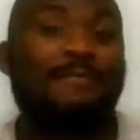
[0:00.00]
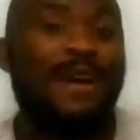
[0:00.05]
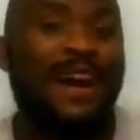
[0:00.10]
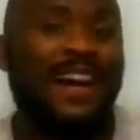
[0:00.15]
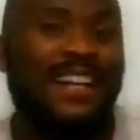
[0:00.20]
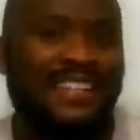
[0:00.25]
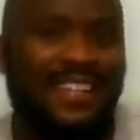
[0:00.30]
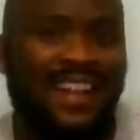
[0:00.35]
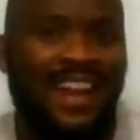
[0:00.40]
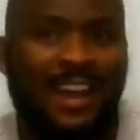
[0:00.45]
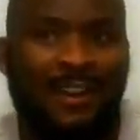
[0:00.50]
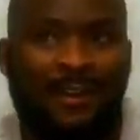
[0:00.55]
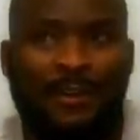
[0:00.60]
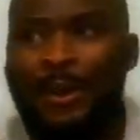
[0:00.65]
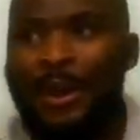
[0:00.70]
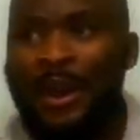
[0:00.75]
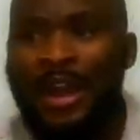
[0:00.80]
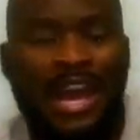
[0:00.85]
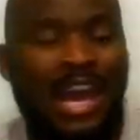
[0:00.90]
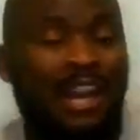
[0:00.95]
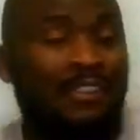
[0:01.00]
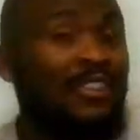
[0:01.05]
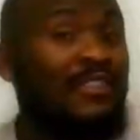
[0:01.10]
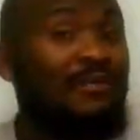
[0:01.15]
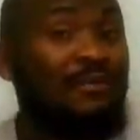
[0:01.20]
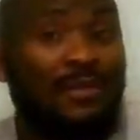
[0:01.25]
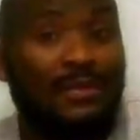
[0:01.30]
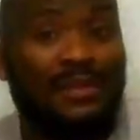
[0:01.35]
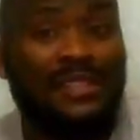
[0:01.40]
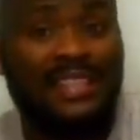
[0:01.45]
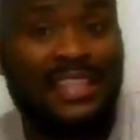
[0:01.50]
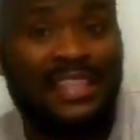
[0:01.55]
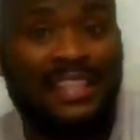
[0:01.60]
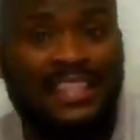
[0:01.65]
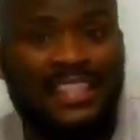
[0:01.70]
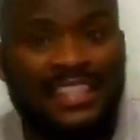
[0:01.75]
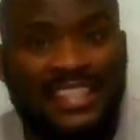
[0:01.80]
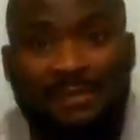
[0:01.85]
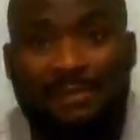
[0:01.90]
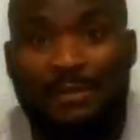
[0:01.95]
By now, I would have fully
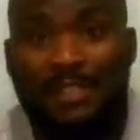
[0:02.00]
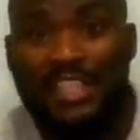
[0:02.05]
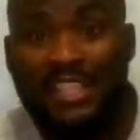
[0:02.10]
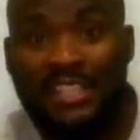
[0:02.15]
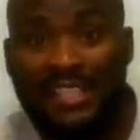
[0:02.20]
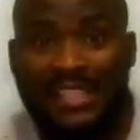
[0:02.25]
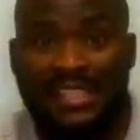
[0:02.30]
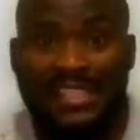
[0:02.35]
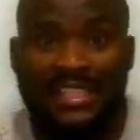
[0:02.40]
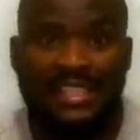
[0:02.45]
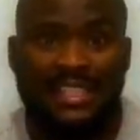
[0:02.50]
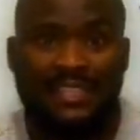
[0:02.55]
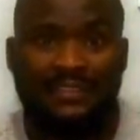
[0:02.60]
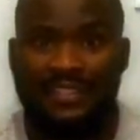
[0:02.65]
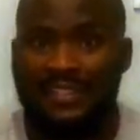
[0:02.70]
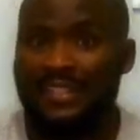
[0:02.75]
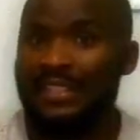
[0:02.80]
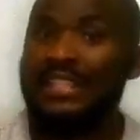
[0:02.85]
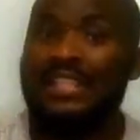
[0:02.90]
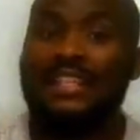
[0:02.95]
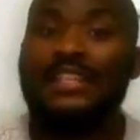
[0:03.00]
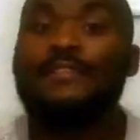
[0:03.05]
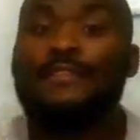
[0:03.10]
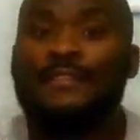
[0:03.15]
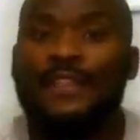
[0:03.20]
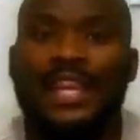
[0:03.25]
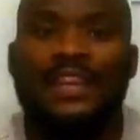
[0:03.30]
started specializing even if